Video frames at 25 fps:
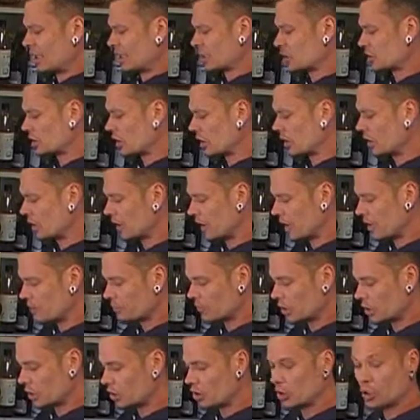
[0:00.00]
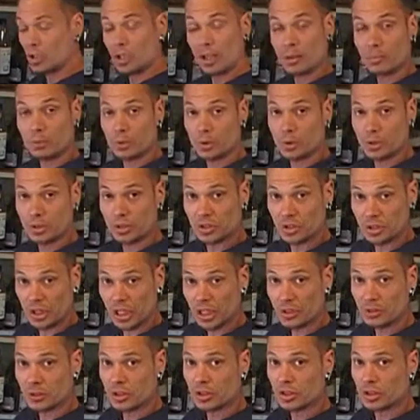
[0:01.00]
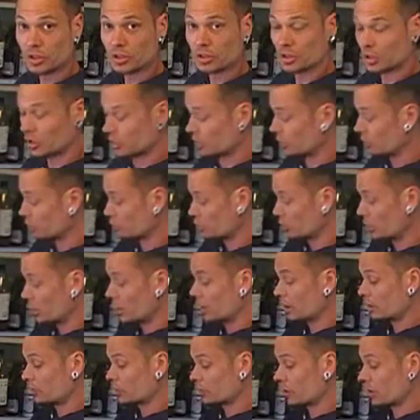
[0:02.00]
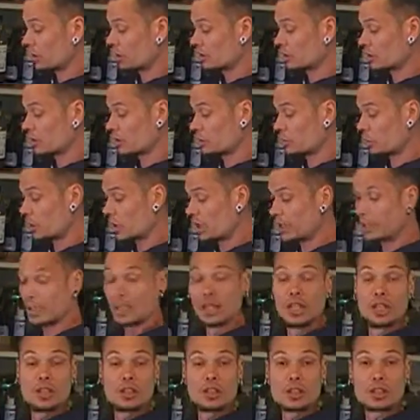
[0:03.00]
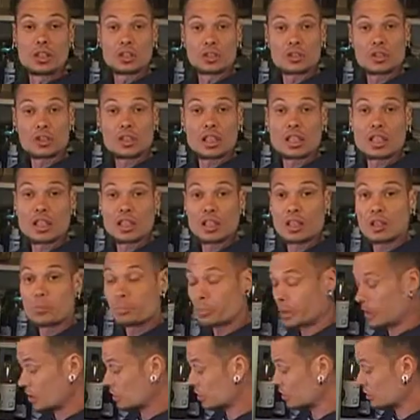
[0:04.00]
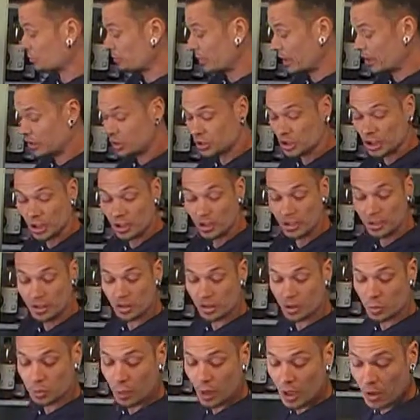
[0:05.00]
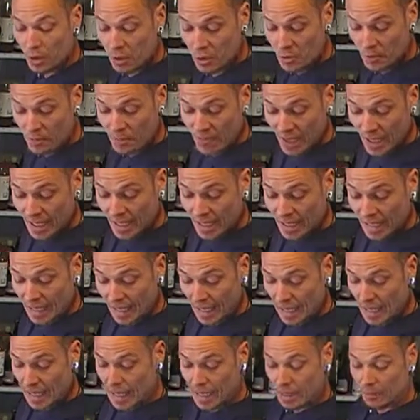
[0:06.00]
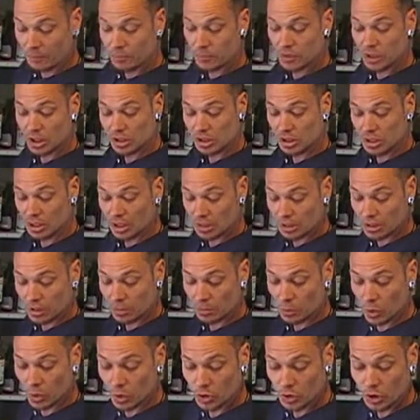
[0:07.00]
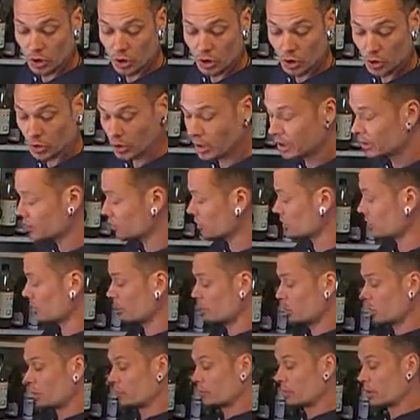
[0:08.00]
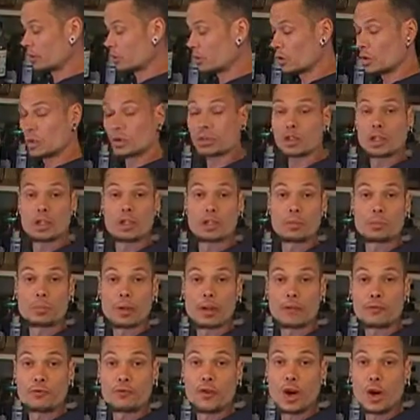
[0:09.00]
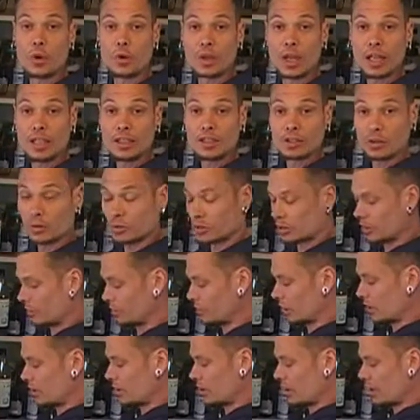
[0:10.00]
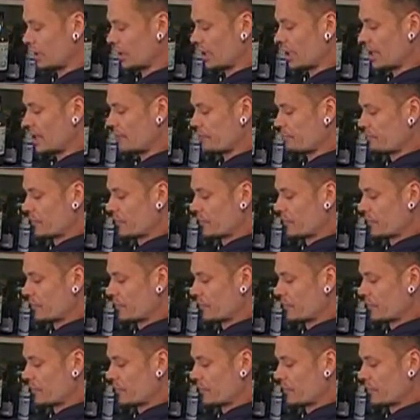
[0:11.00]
So the cucumber and celery juice is a really good way. You can stick a little bit of spinach in it as well, just to get some more nutrients, some more minerals, a little bit of folate or something like that.